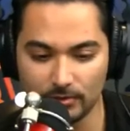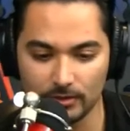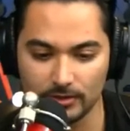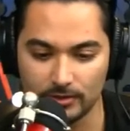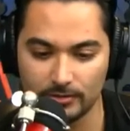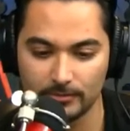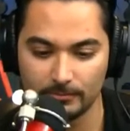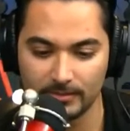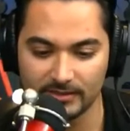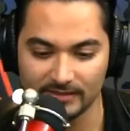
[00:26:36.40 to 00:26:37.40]
Yorker
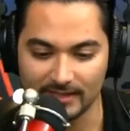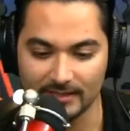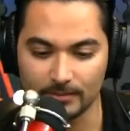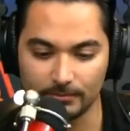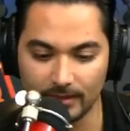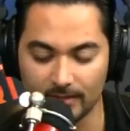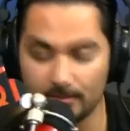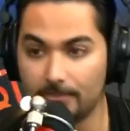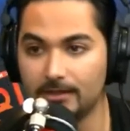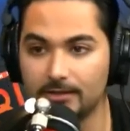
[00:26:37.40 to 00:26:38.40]
because I could complain
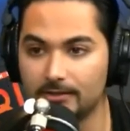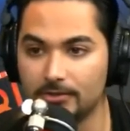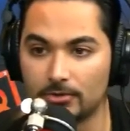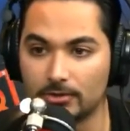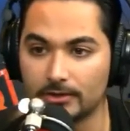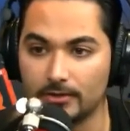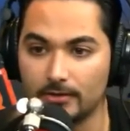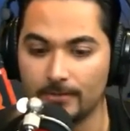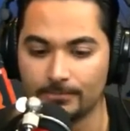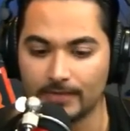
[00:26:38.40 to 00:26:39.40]
about being a New Yorker.
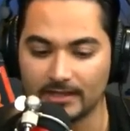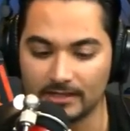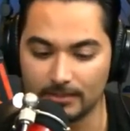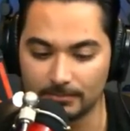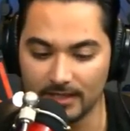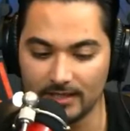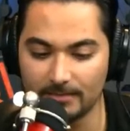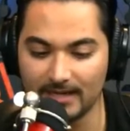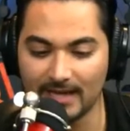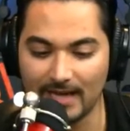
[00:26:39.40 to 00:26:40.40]
Yeah. I could complain
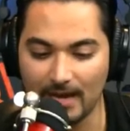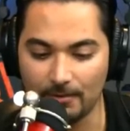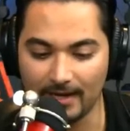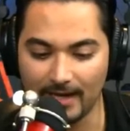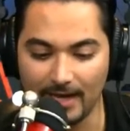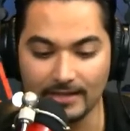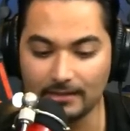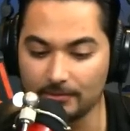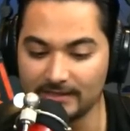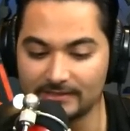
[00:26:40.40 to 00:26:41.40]
about how I hate
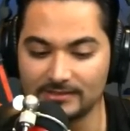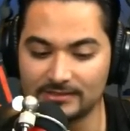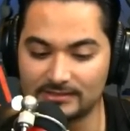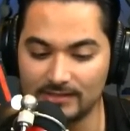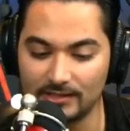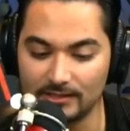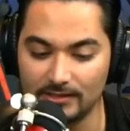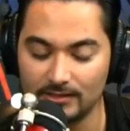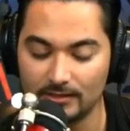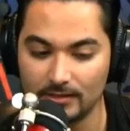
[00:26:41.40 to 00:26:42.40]
going into the
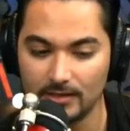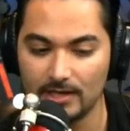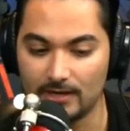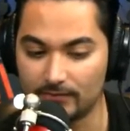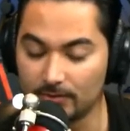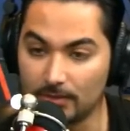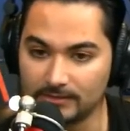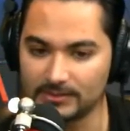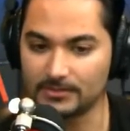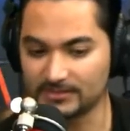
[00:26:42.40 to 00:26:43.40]
city every
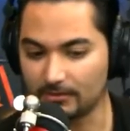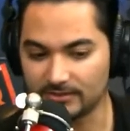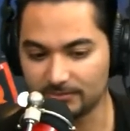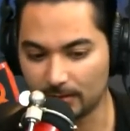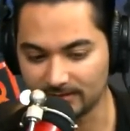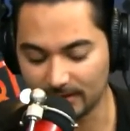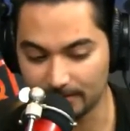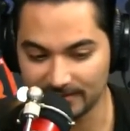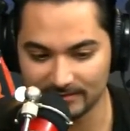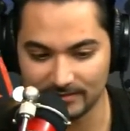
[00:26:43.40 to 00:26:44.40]
Wednesday because every Wednesday
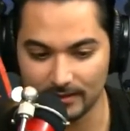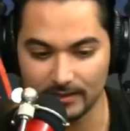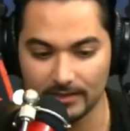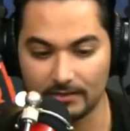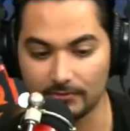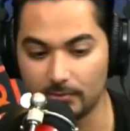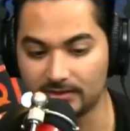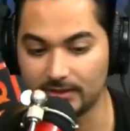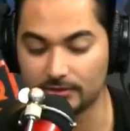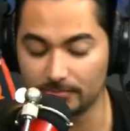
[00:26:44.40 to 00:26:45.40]
I'm in the city and every
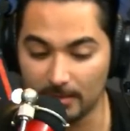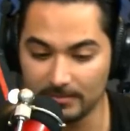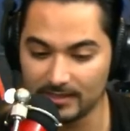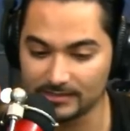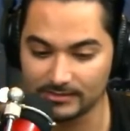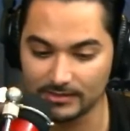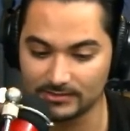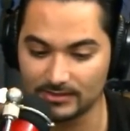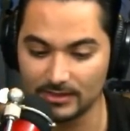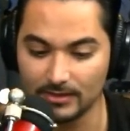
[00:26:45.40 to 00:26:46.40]
Wednesday I do my meetings in the
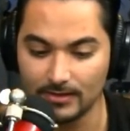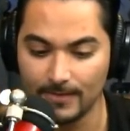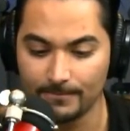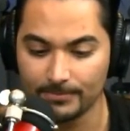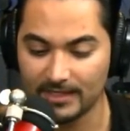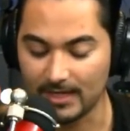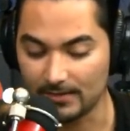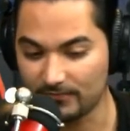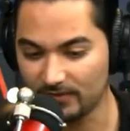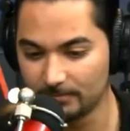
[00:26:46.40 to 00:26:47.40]
city and
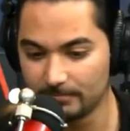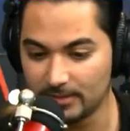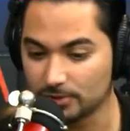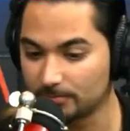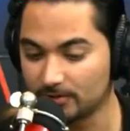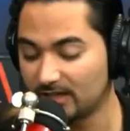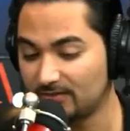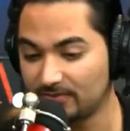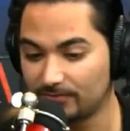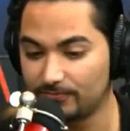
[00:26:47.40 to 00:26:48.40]
I feel miserable and I
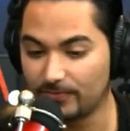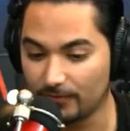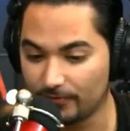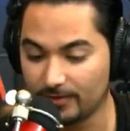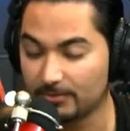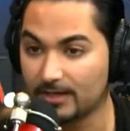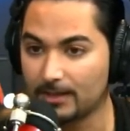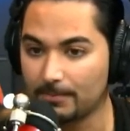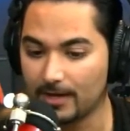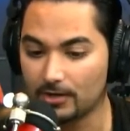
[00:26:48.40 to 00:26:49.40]
feel filthy when I
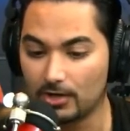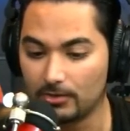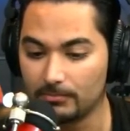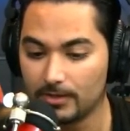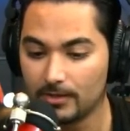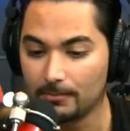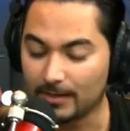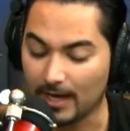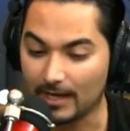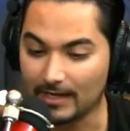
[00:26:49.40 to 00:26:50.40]
get back home.
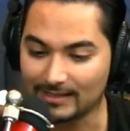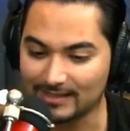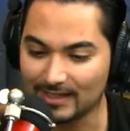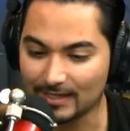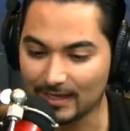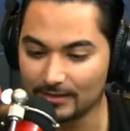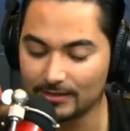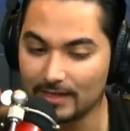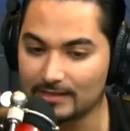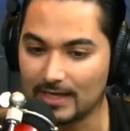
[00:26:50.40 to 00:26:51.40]
But I, I think I kind of
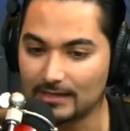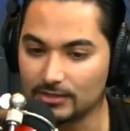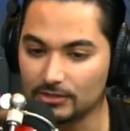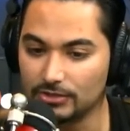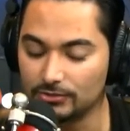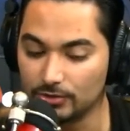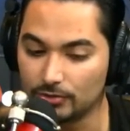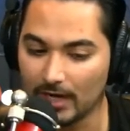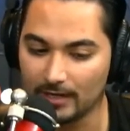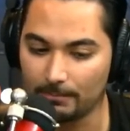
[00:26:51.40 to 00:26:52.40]
like that. You you, you
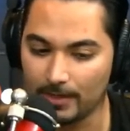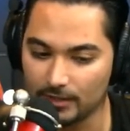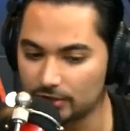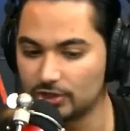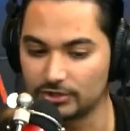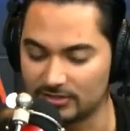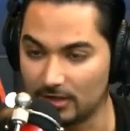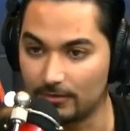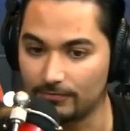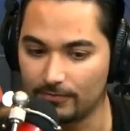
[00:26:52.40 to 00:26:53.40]
kind of punish
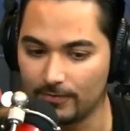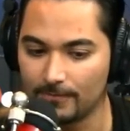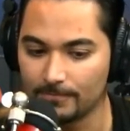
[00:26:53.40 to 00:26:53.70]
yourself.